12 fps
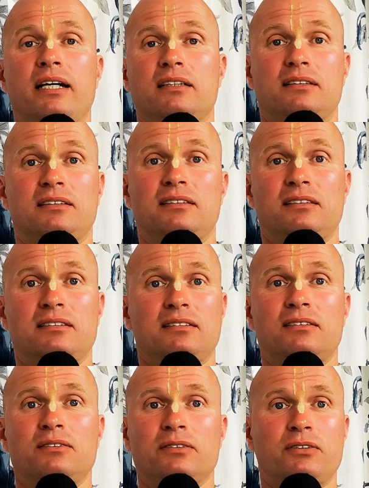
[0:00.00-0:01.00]

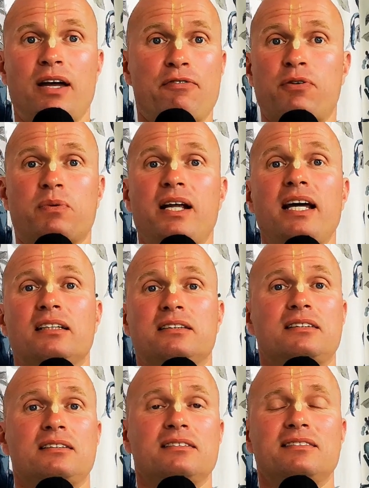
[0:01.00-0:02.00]
else, to everyone
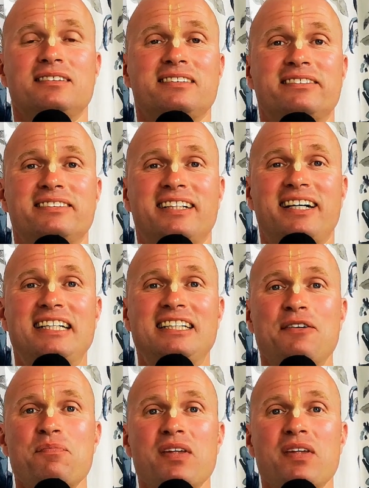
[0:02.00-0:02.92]
else, right?